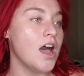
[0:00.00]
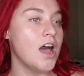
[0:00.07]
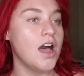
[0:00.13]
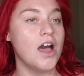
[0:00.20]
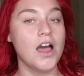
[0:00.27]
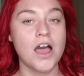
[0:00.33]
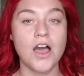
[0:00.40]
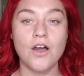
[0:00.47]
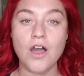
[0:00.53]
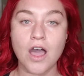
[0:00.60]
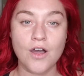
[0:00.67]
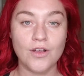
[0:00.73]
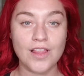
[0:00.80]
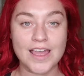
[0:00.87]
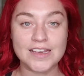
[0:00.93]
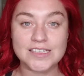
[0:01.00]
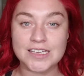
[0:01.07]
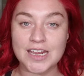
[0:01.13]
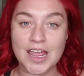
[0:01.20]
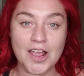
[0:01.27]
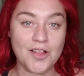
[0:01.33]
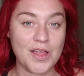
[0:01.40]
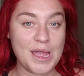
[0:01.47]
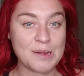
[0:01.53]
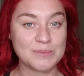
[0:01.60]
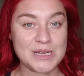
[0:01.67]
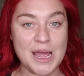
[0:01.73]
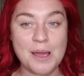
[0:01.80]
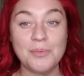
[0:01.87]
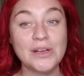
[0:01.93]
a ho-ho likes to get glammed
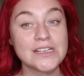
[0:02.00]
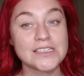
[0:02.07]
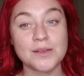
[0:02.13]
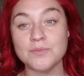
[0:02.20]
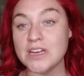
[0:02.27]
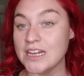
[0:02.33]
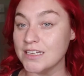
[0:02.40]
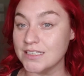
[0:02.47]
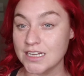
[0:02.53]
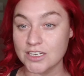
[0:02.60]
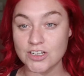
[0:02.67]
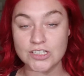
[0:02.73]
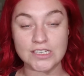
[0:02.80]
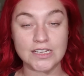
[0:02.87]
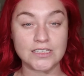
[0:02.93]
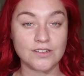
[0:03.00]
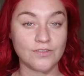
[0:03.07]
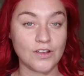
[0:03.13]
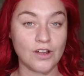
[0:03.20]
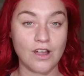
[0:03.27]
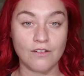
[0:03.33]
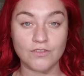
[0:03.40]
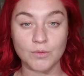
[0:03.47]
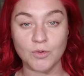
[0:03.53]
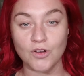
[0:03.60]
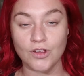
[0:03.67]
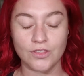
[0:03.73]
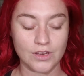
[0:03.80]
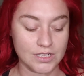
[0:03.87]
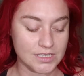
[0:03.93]
up, and some days they just like to feel comfortable
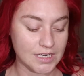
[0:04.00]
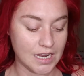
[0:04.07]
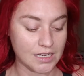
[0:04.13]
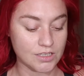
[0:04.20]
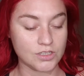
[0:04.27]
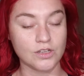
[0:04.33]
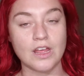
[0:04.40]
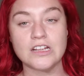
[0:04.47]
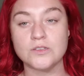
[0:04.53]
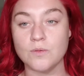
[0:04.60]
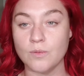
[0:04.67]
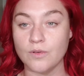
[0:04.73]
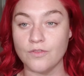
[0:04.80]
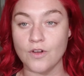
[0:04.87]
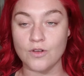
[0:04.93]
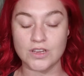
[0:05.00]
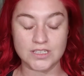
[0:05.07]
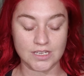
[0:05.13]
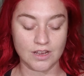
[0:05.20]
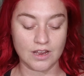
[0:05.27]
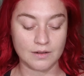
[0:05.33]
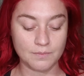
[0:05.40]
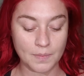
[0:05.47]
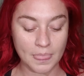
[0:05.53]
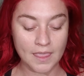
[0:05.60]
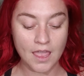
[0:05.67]
in their skin. So that's what we're focusing on.